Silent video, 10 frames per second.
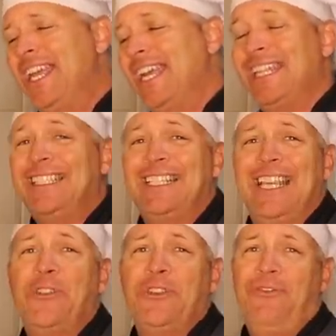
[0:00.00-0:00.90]
It has nice
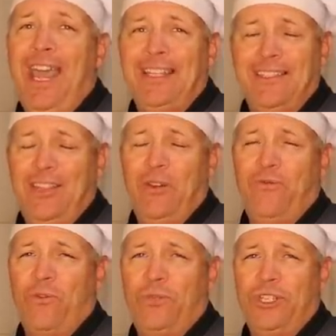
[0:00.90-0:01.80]
healthy fats in there,
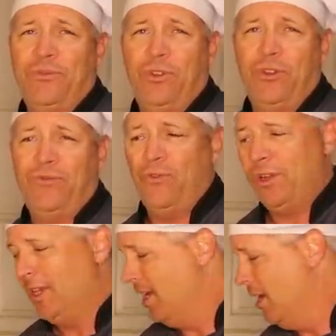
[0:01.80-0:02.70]
for, which is real good for
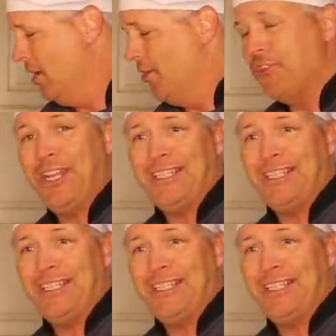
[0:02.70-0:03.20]
you. So